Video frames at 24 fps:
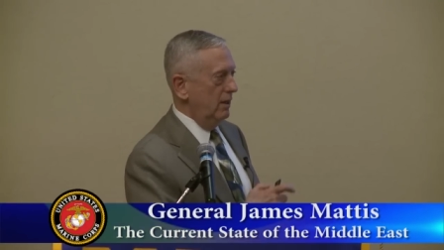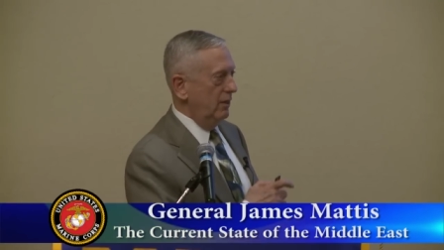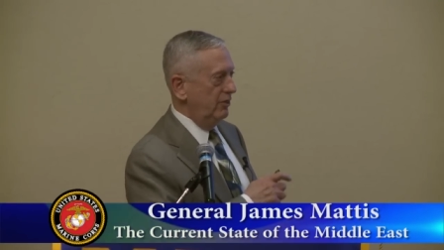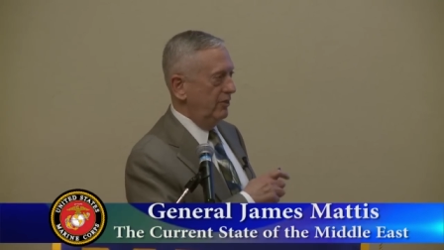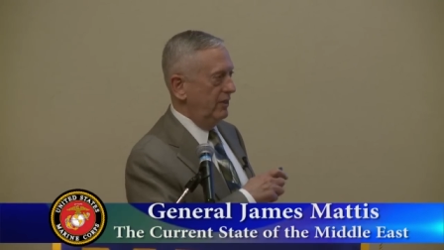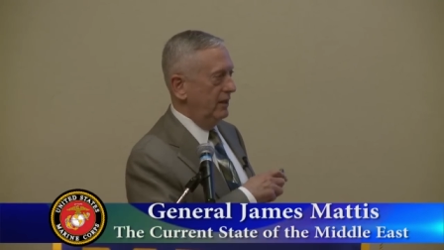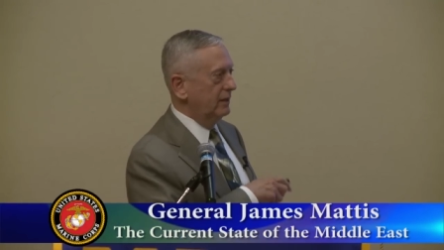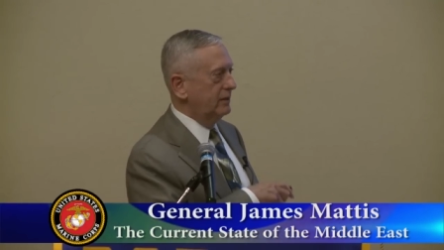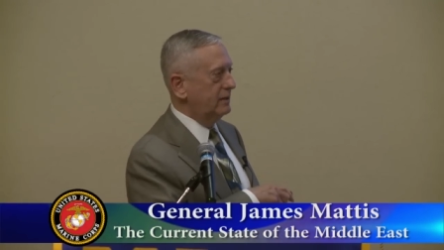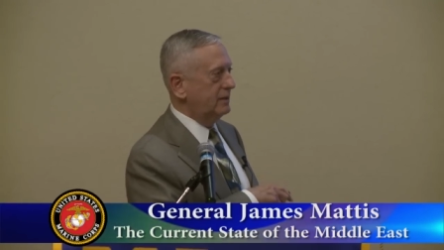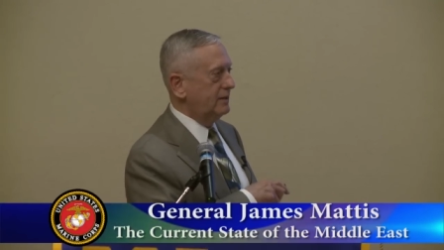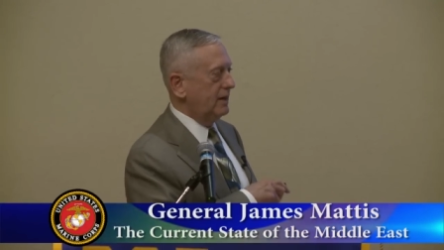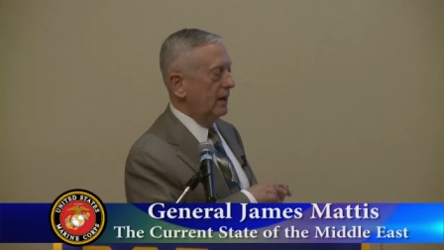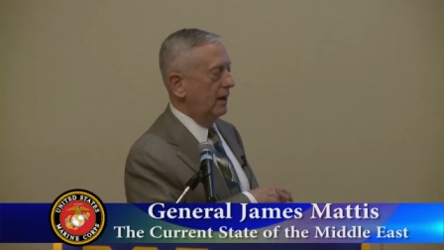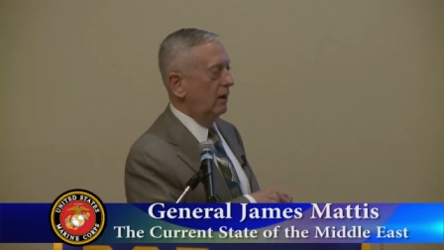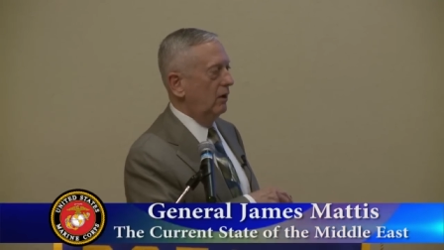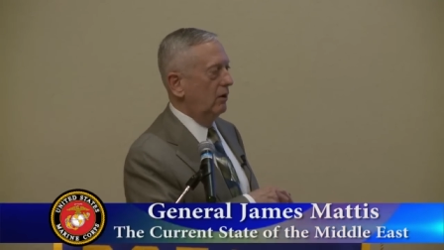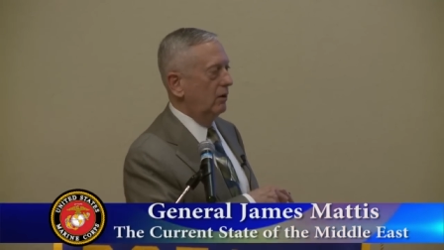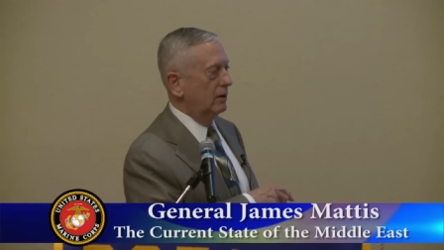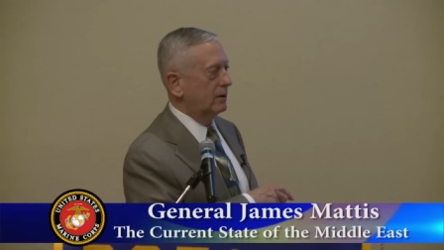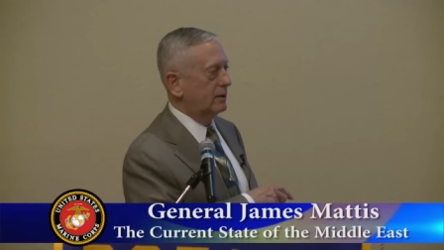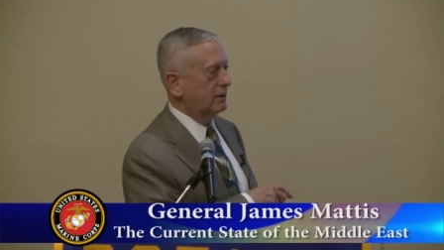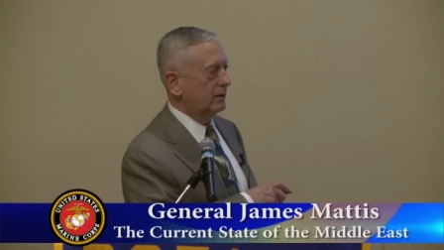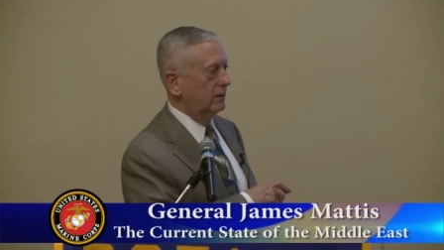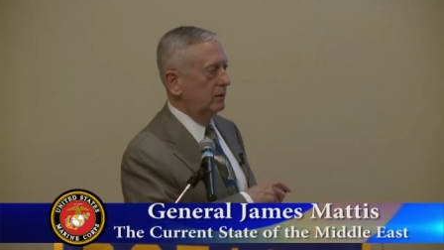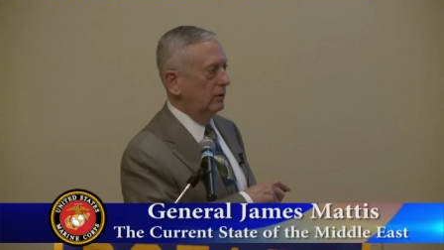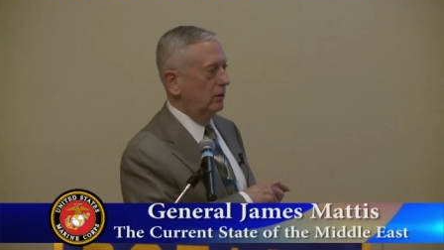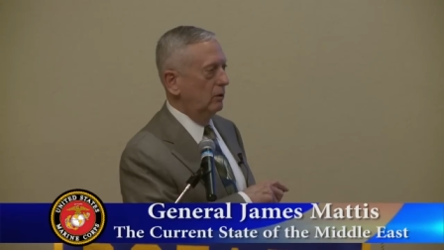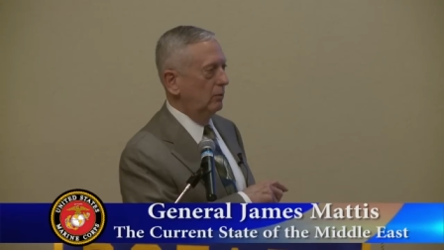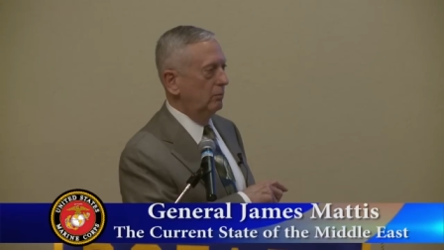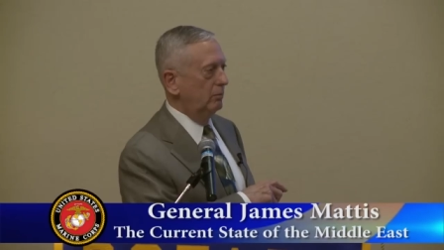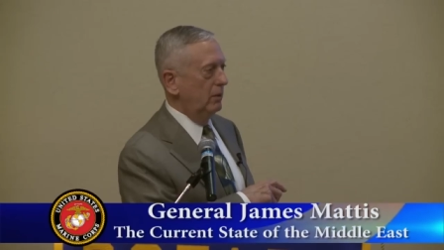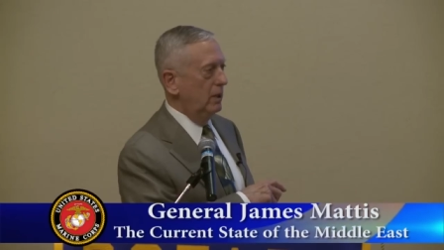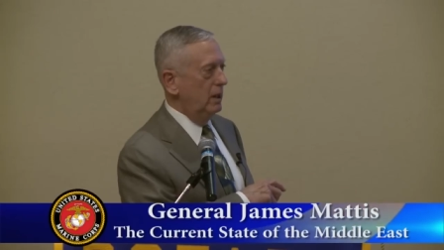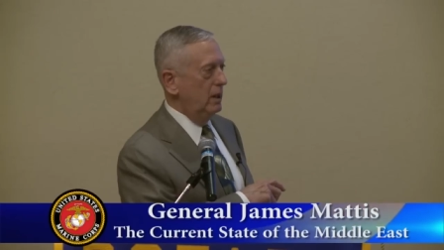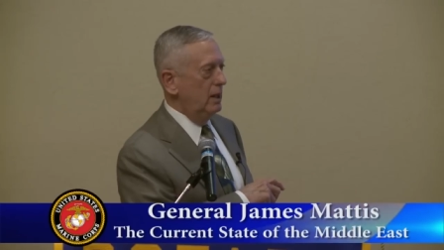This terrorist
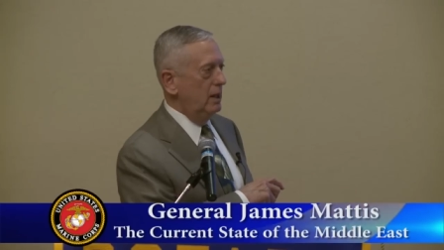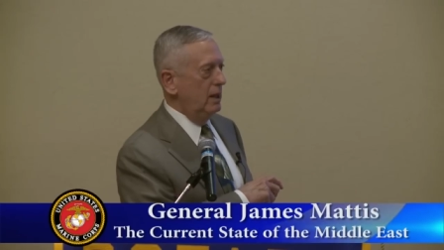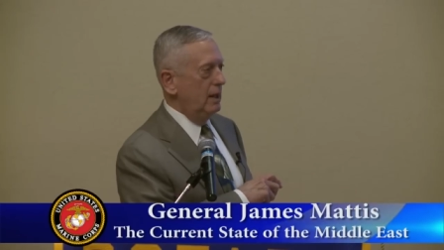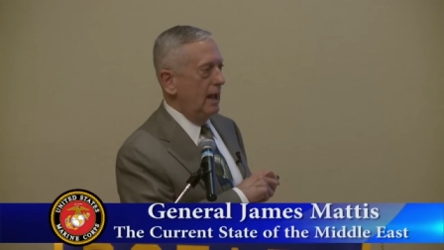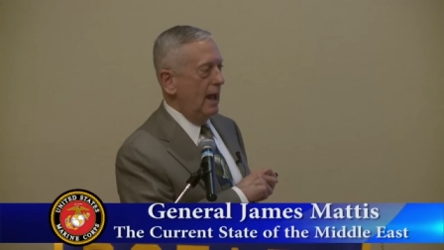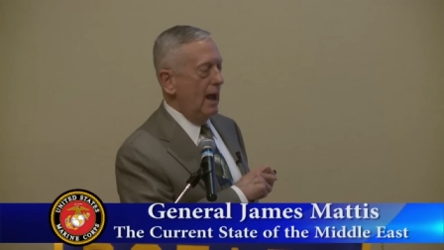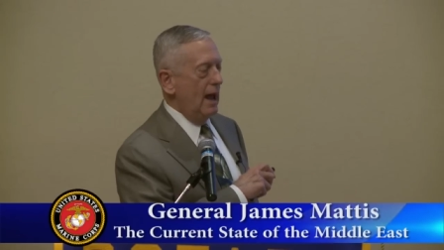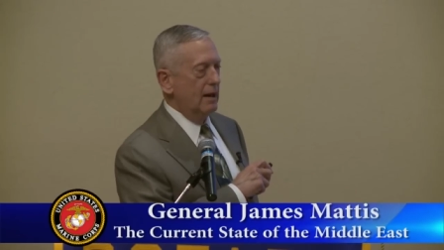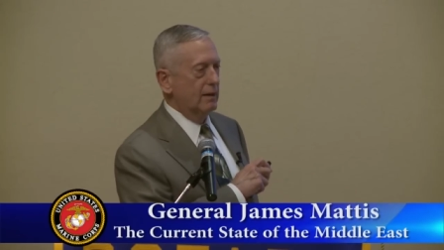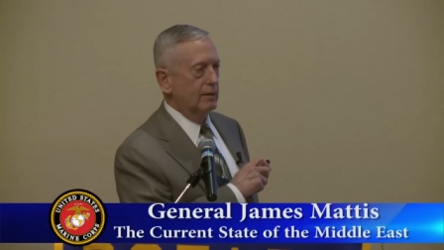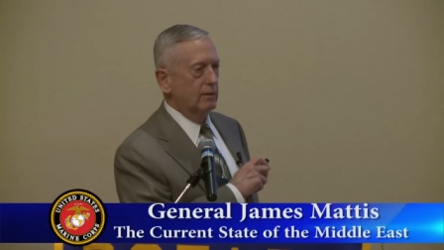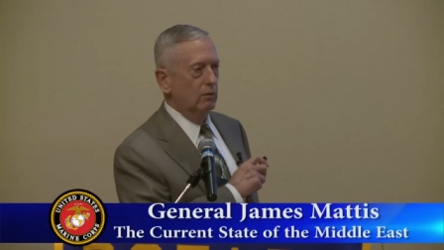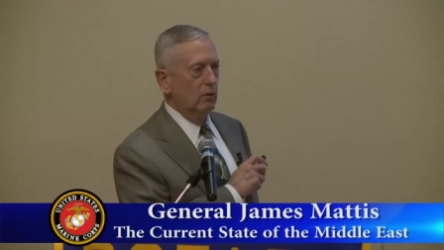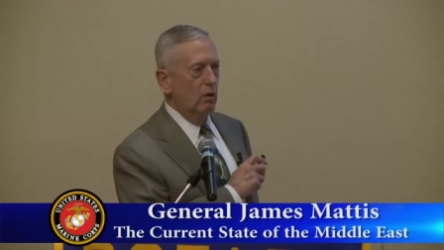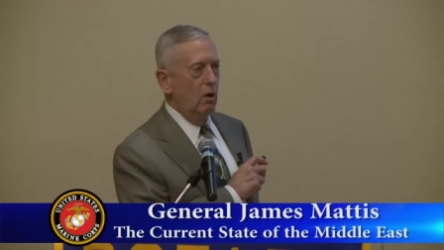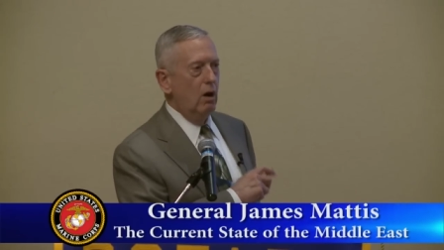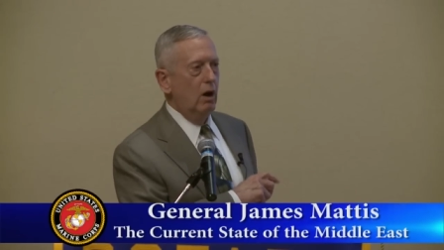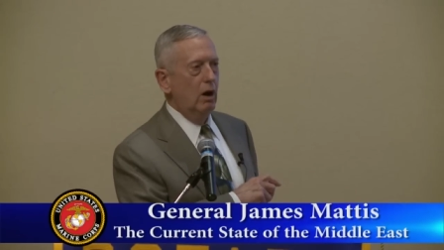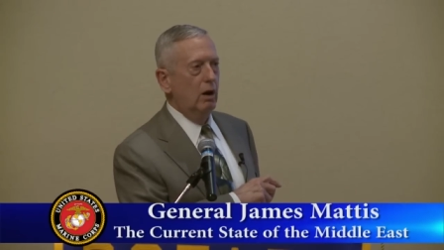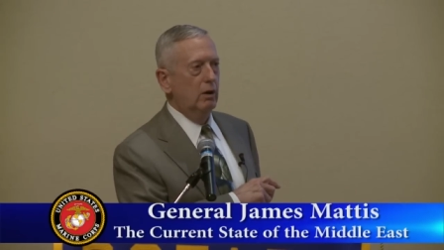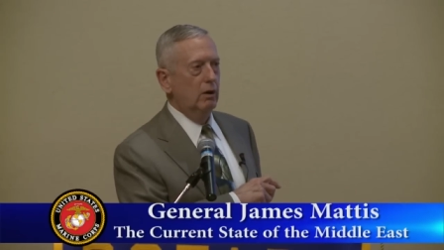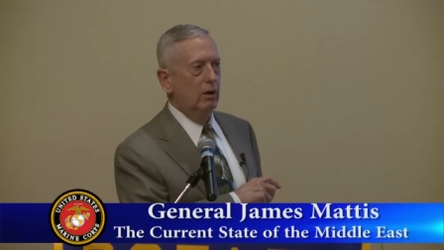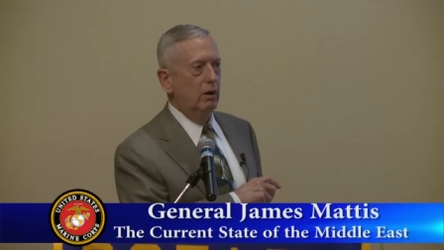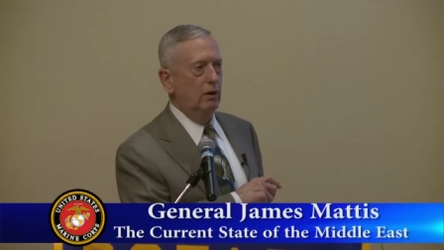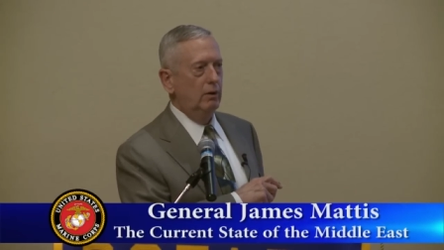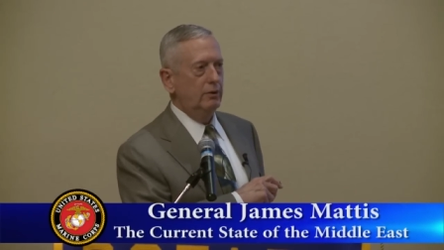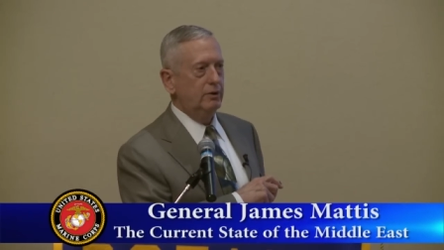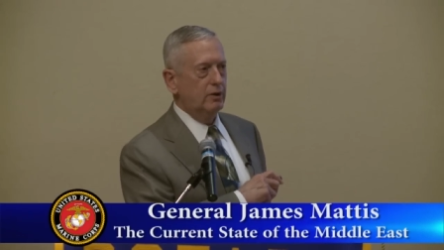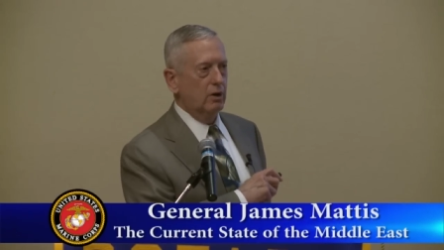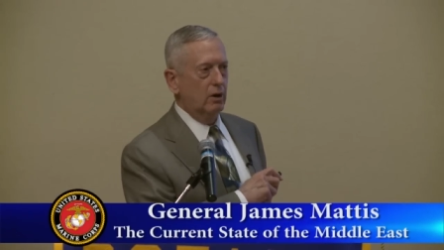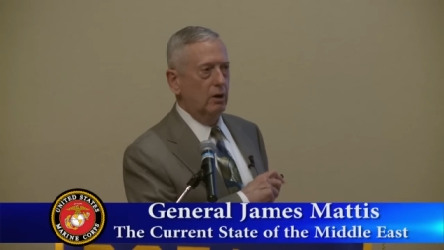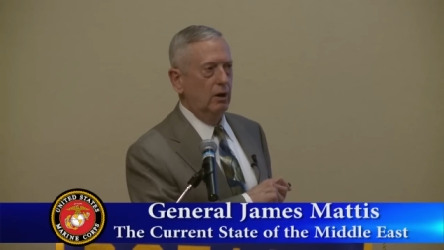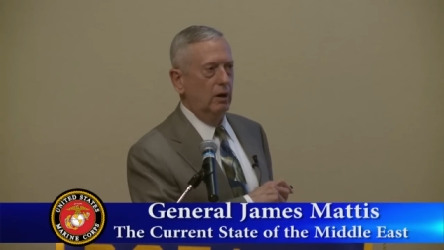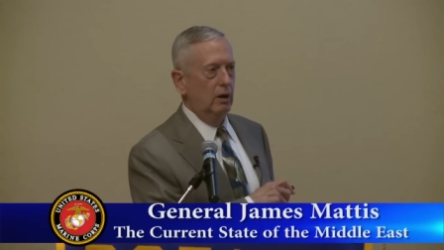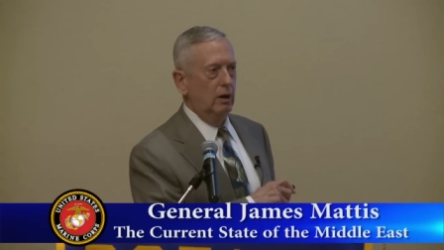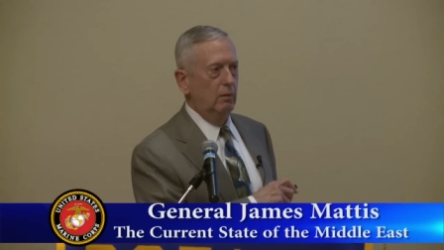group has
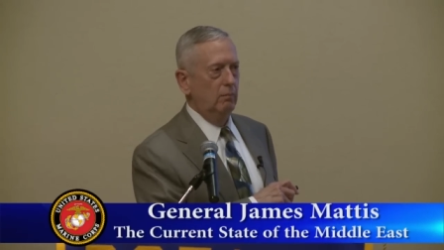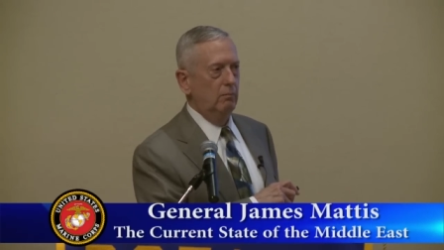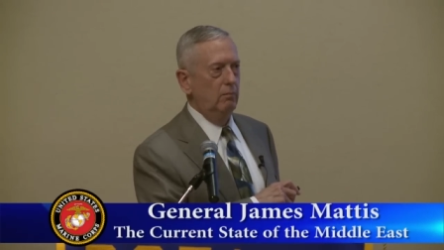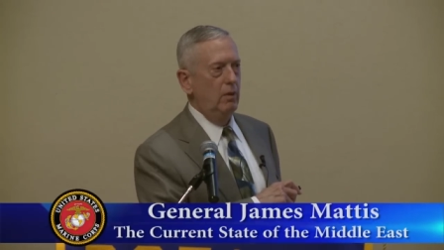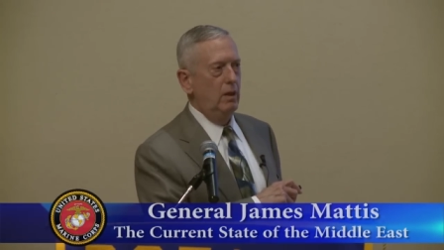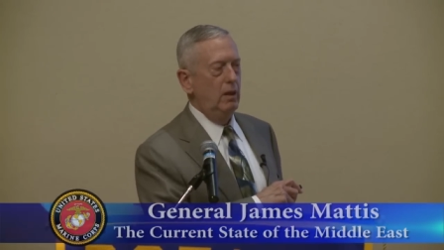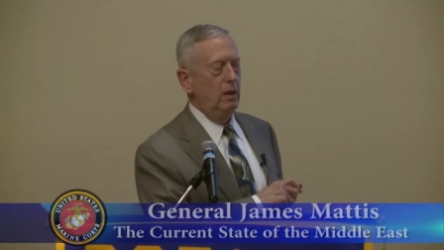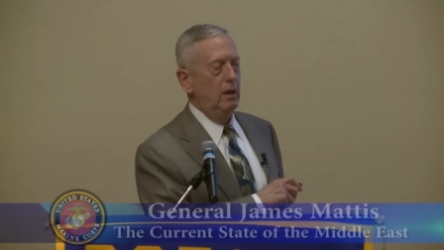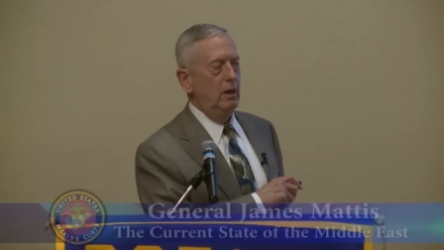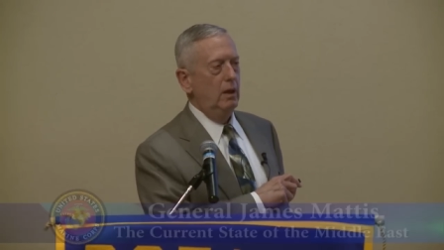longer-term